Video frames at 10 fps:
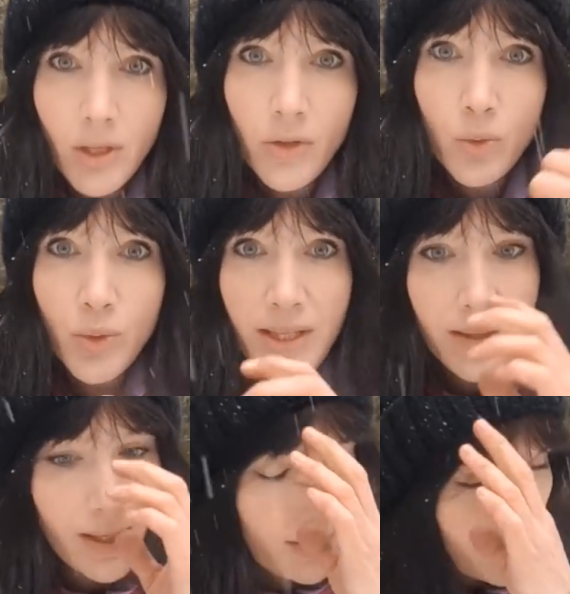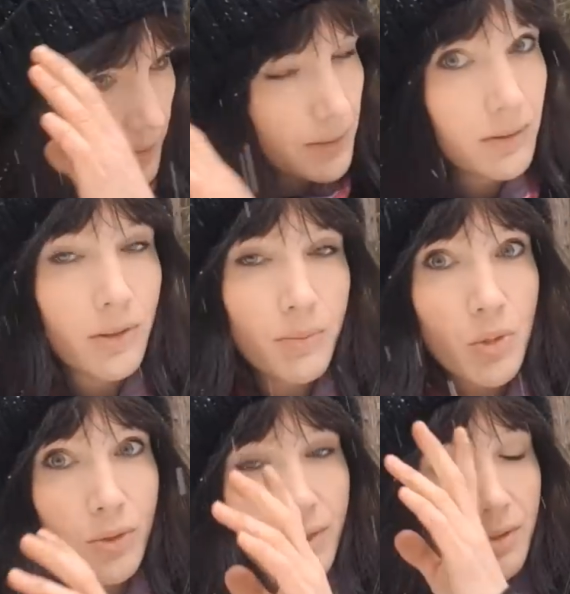the weekend. I'm
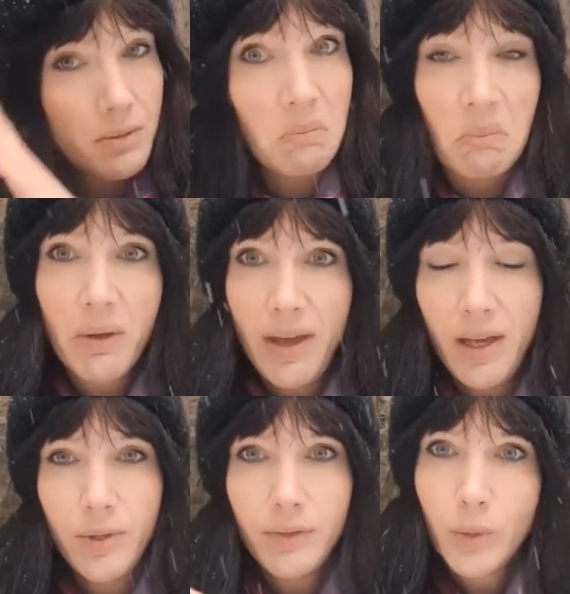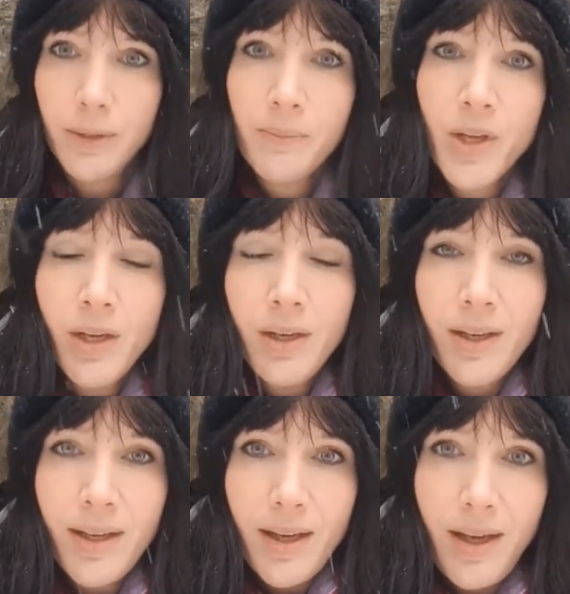sorry, it's hair everywhere.
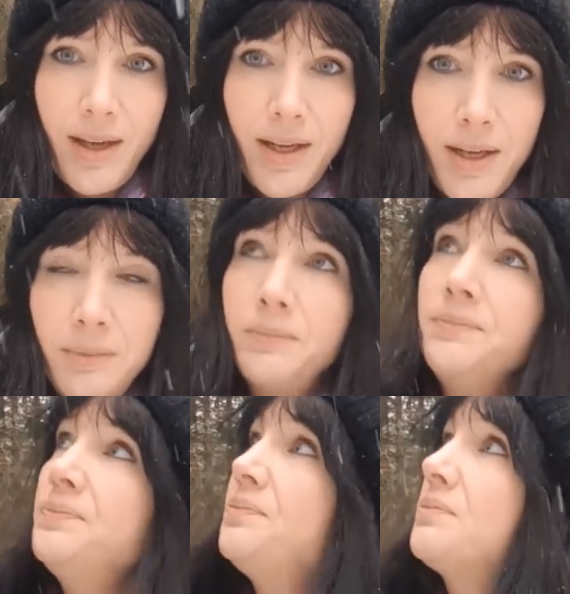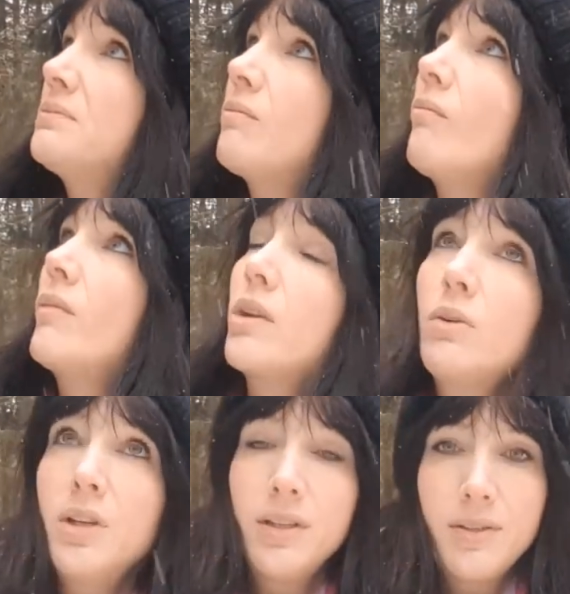
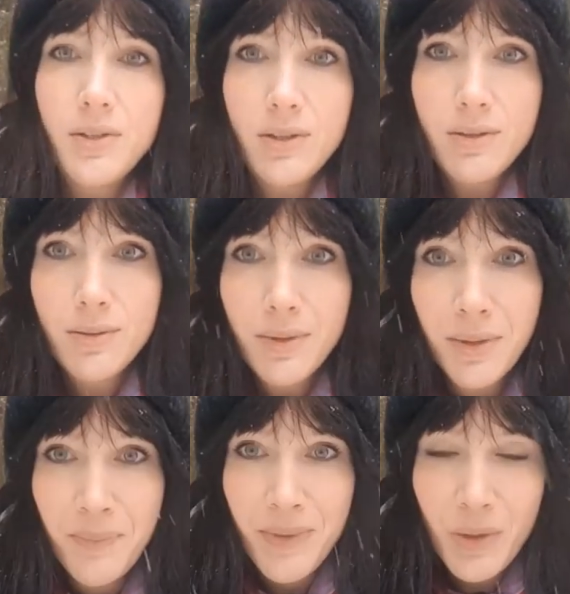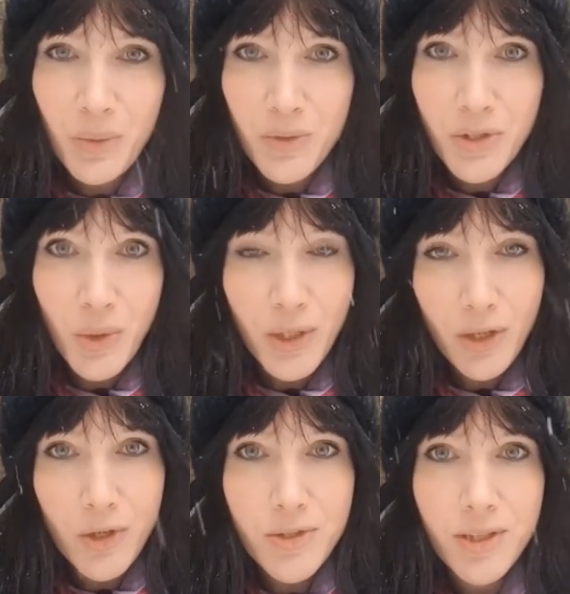Yeah, it's snowing a
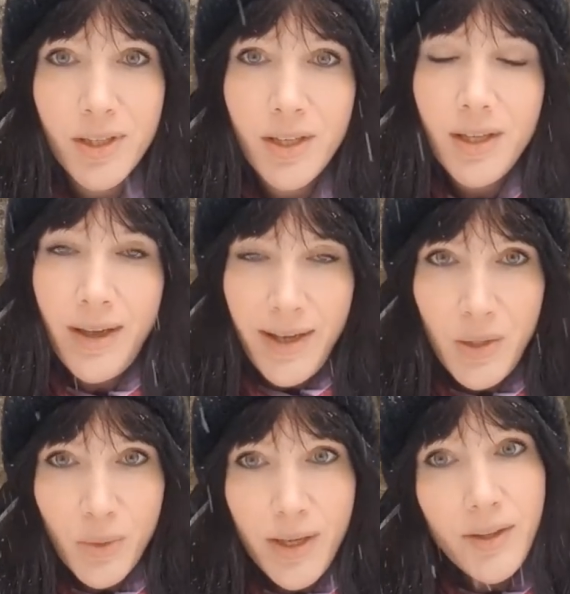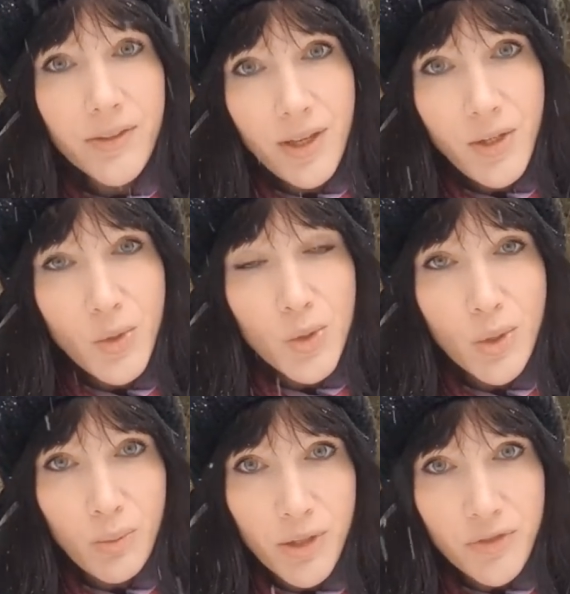lot. Anyway, thank you
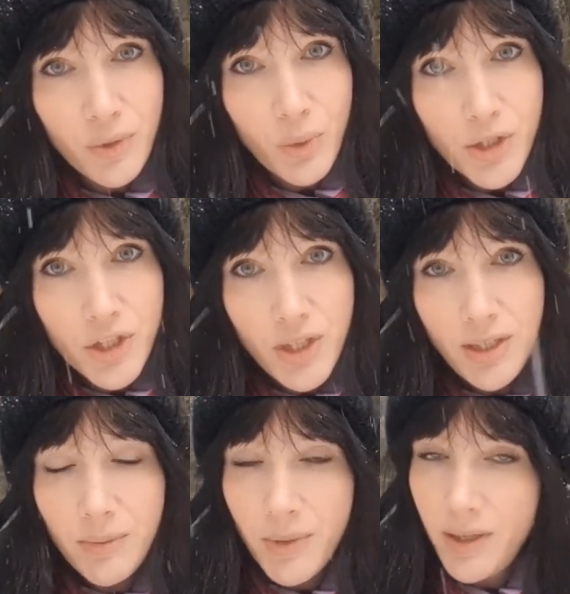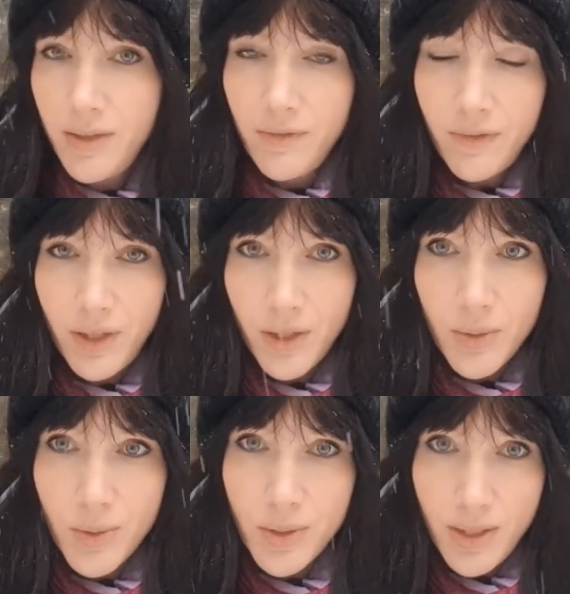so much for watching my
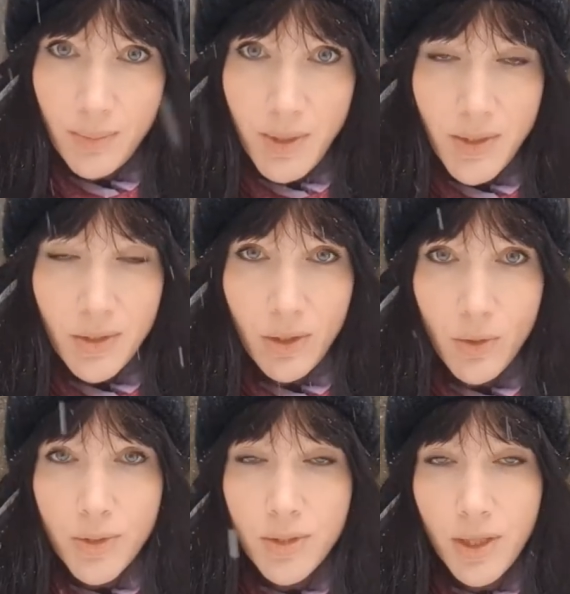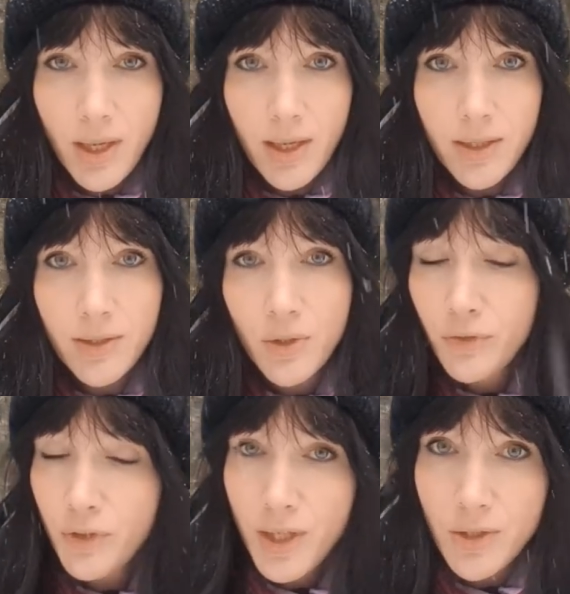videos. It means a lot.
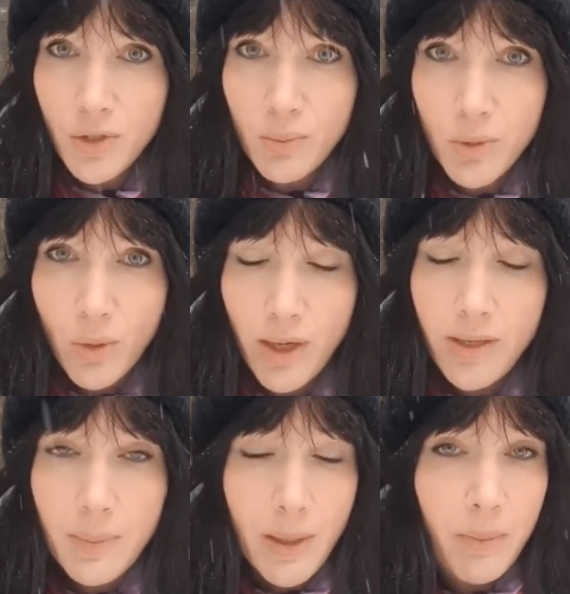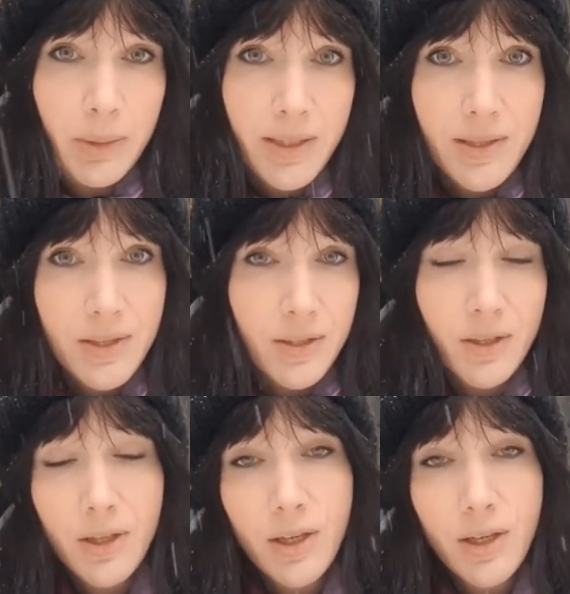Don't forget to subscribe, and please